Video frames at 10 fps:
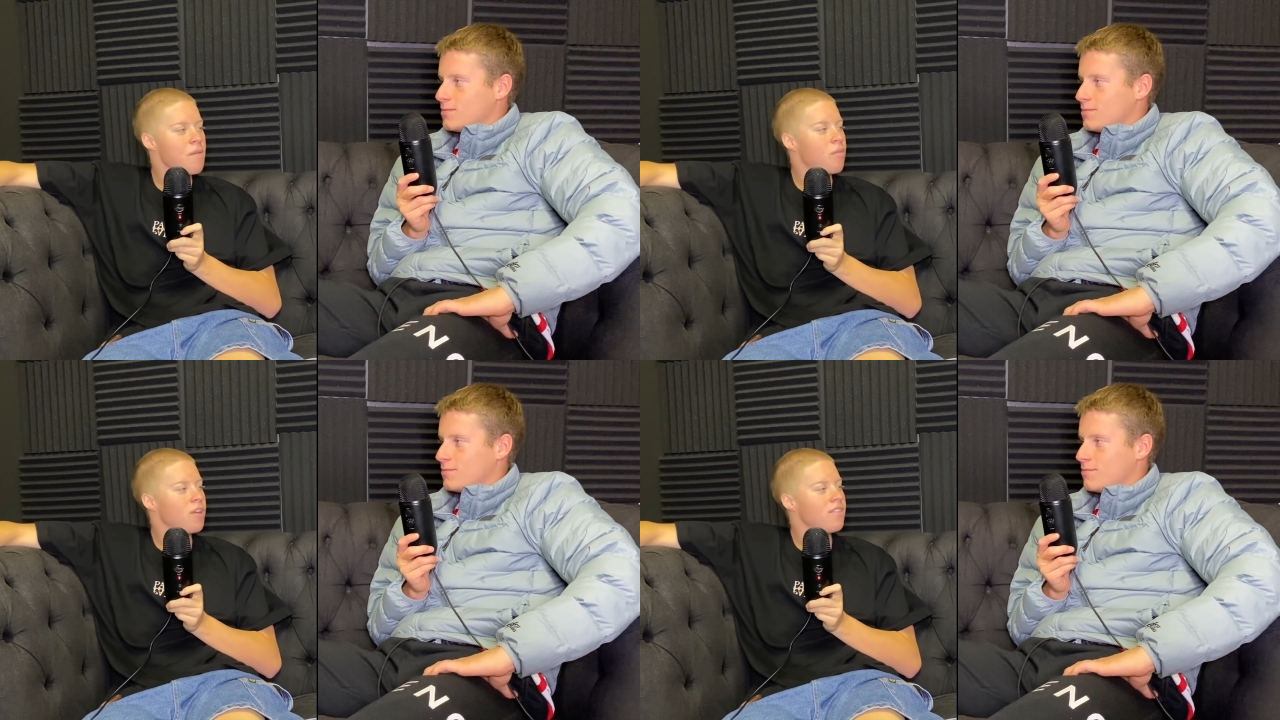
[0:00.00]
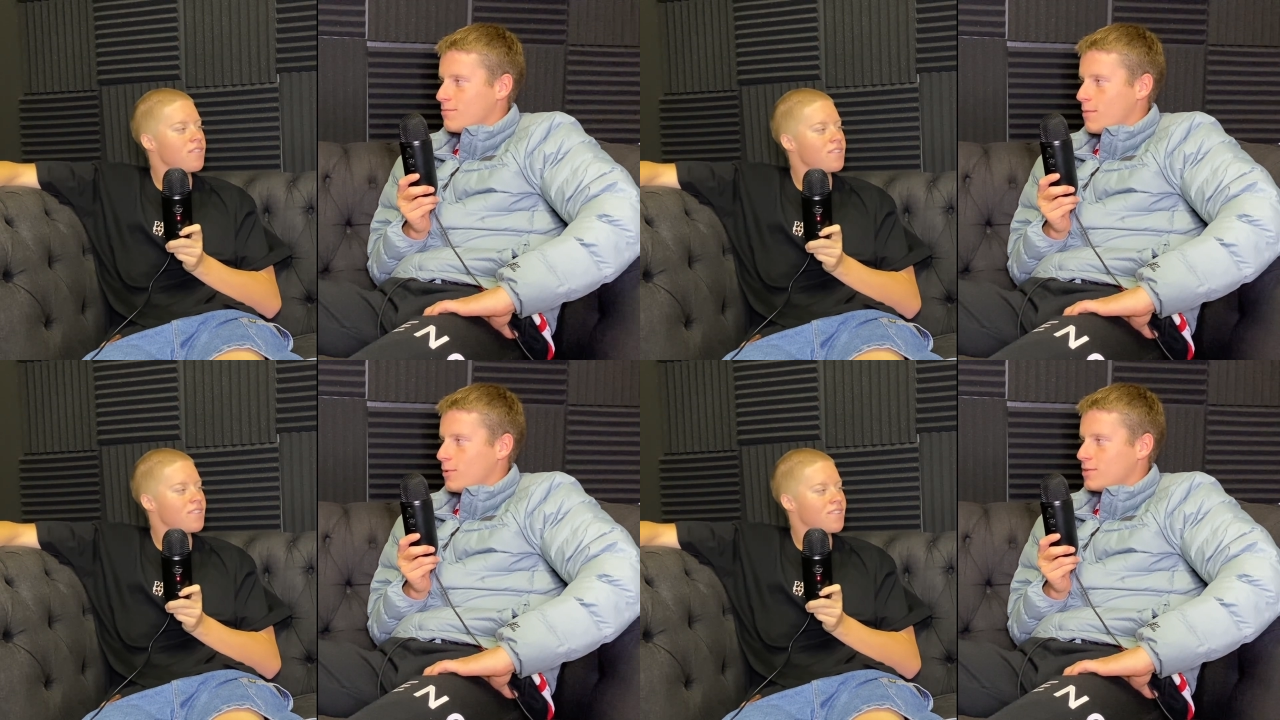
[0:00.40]
Speaker 1: hey
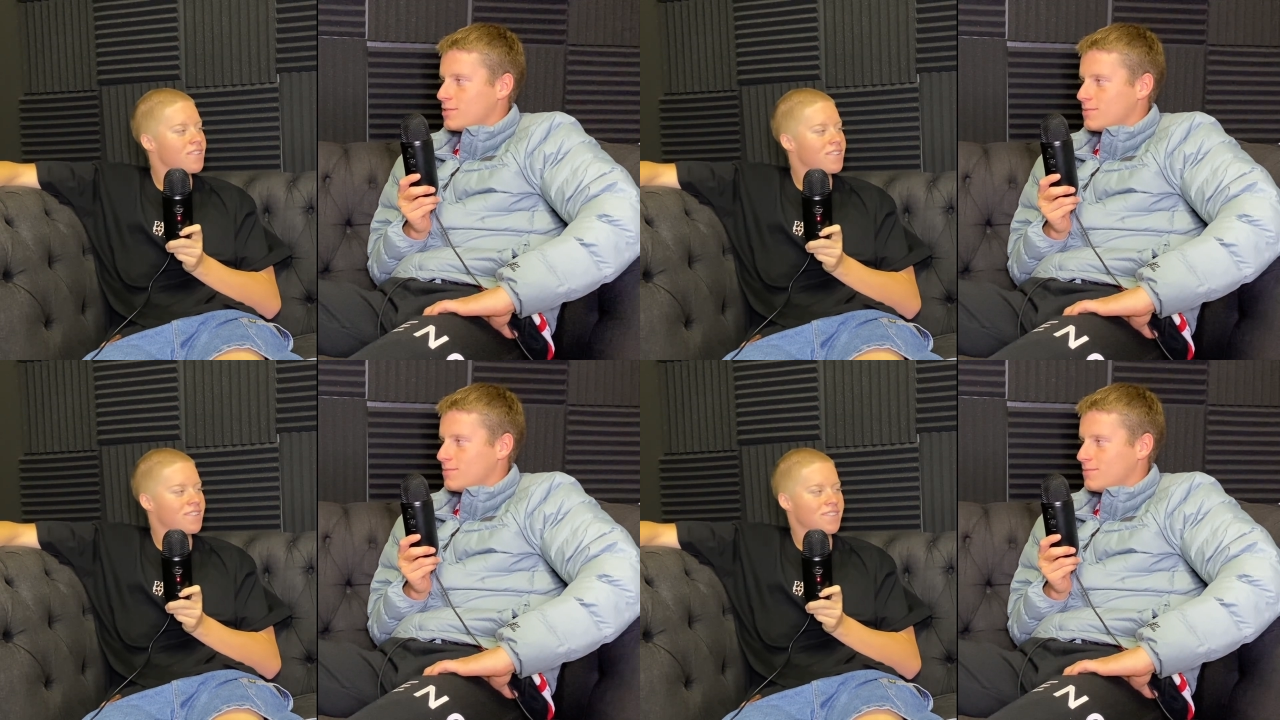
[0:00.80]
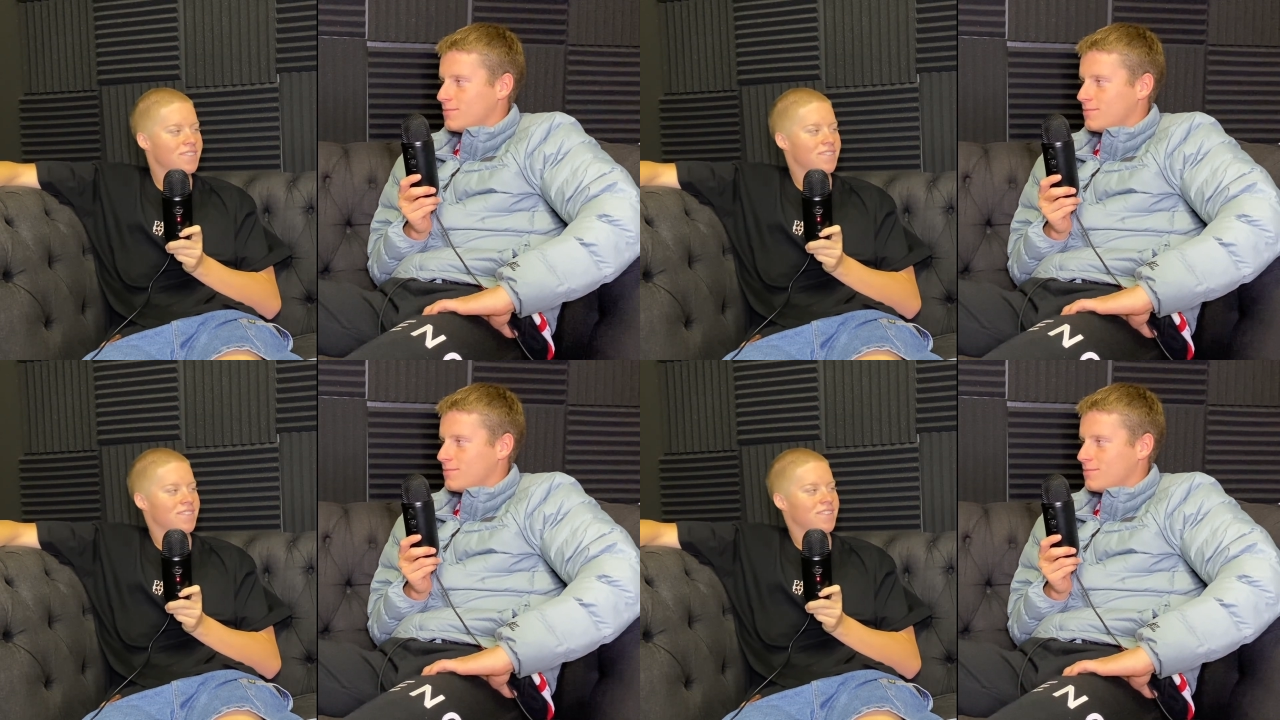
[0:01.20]
boys, bad boys,"
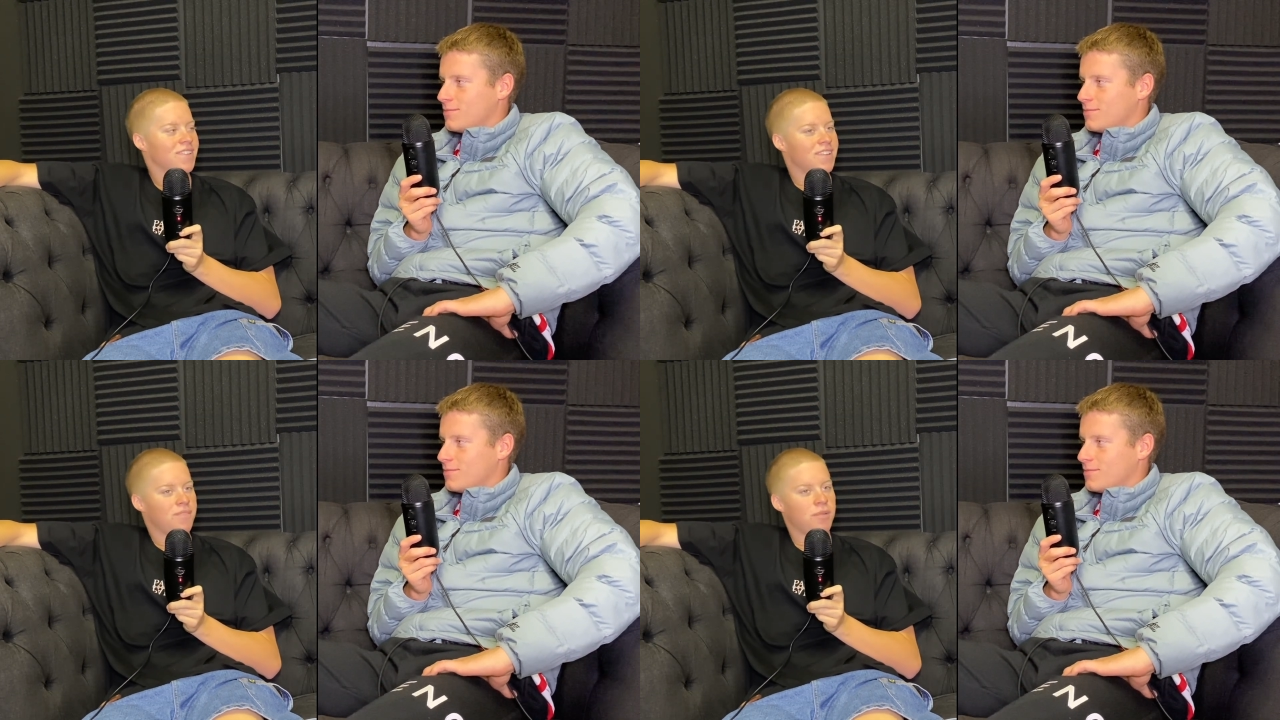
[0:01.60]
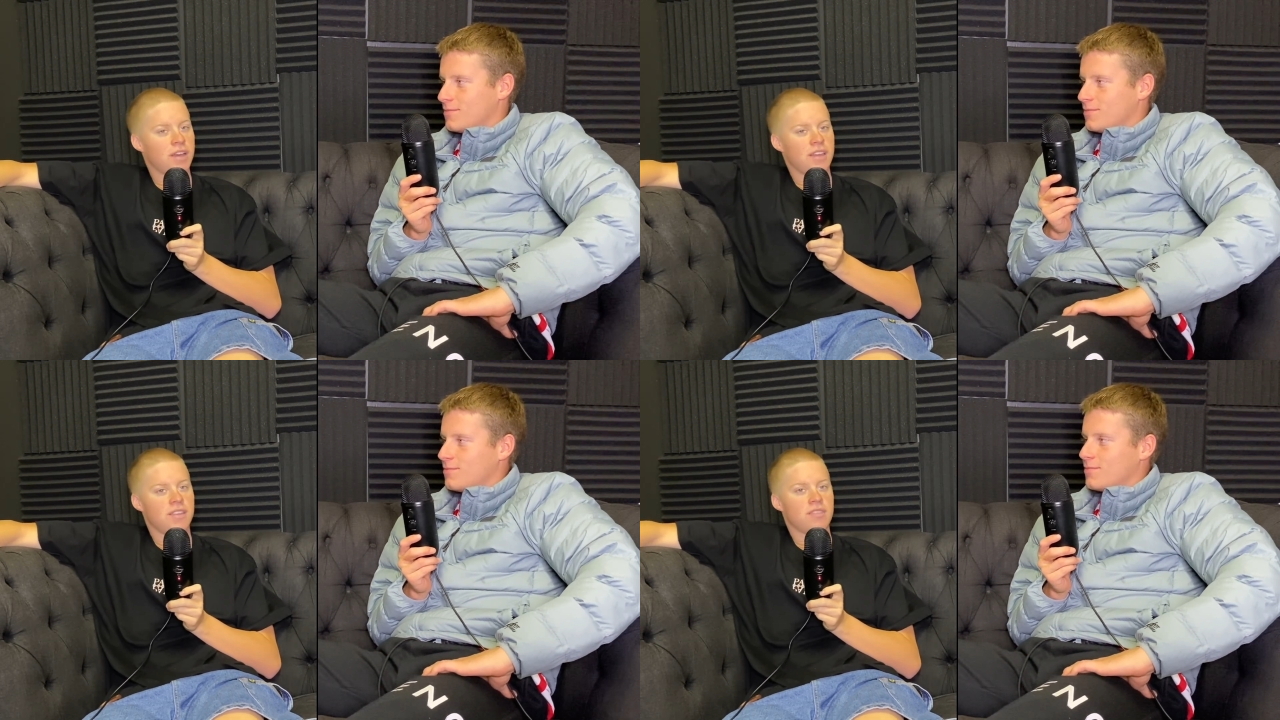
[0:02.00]

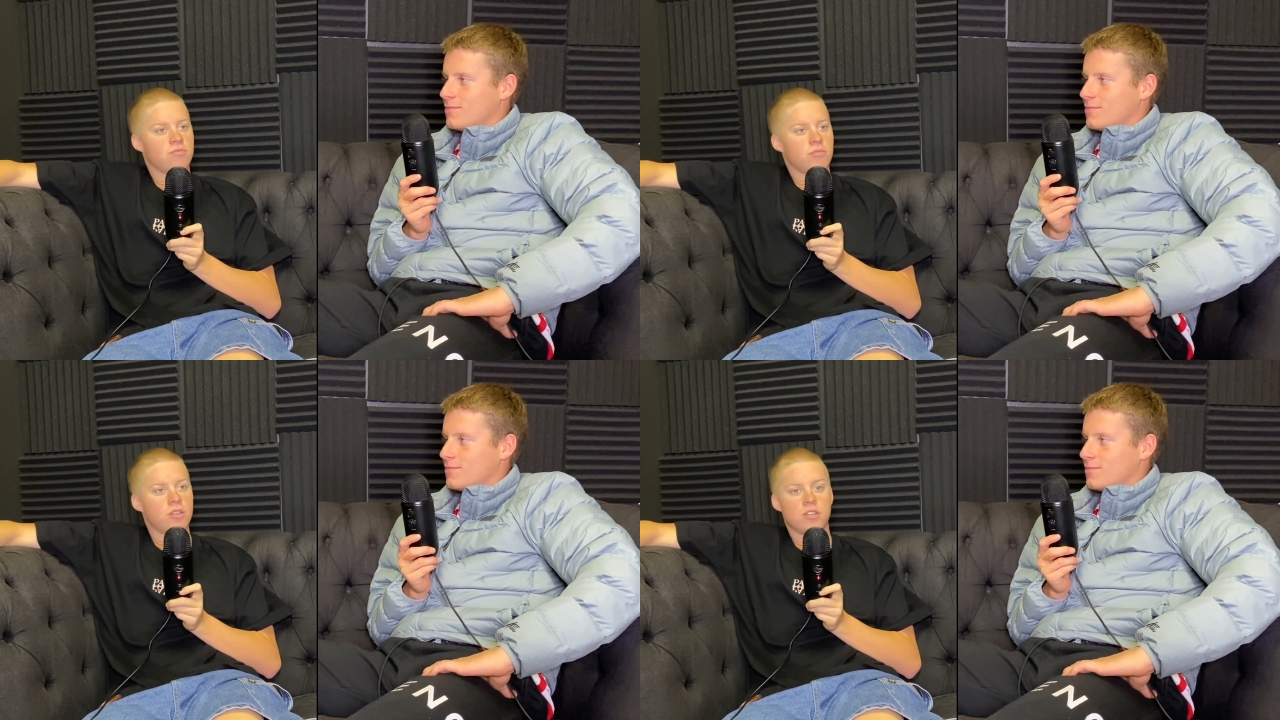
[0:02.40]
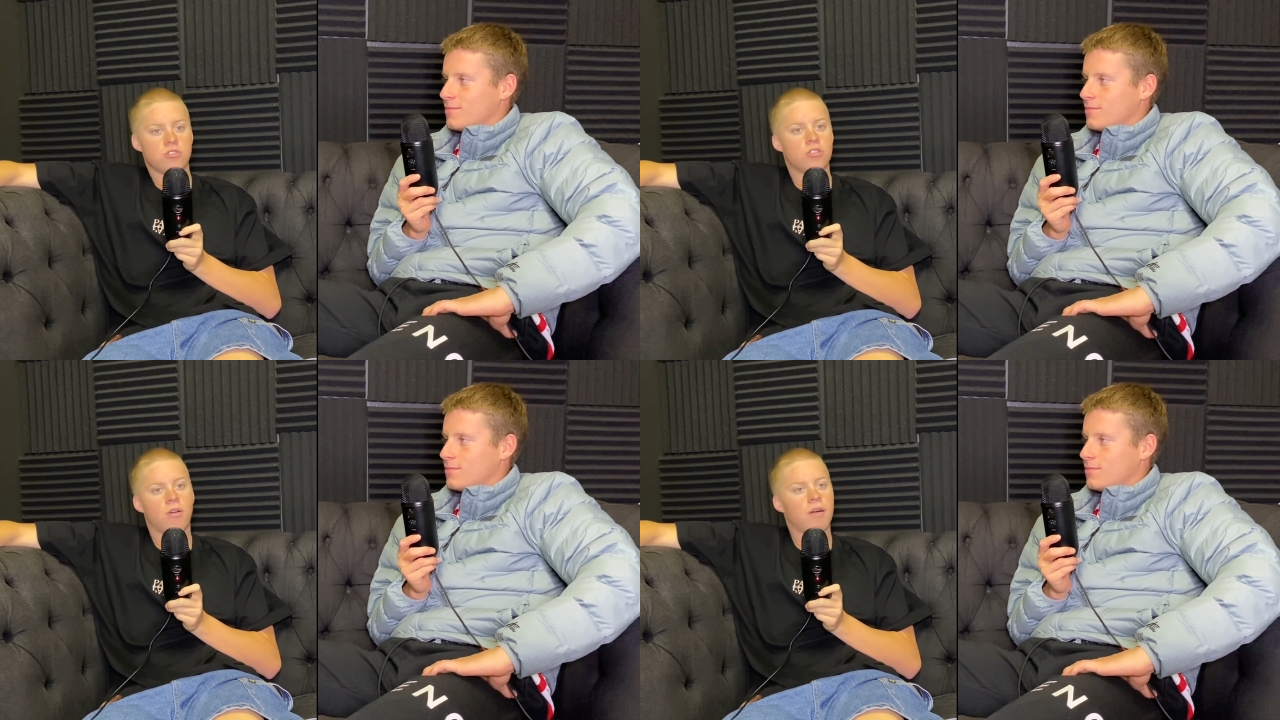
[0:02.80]
but it,
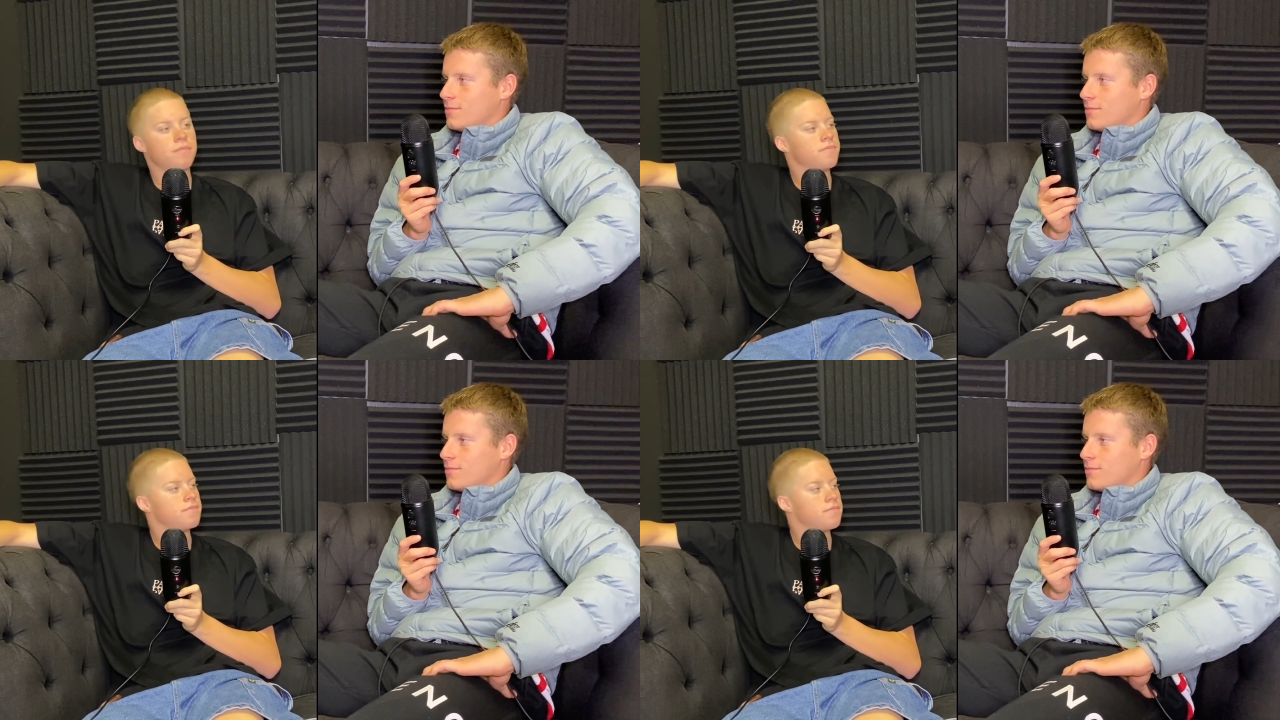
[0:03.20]
didn't show up.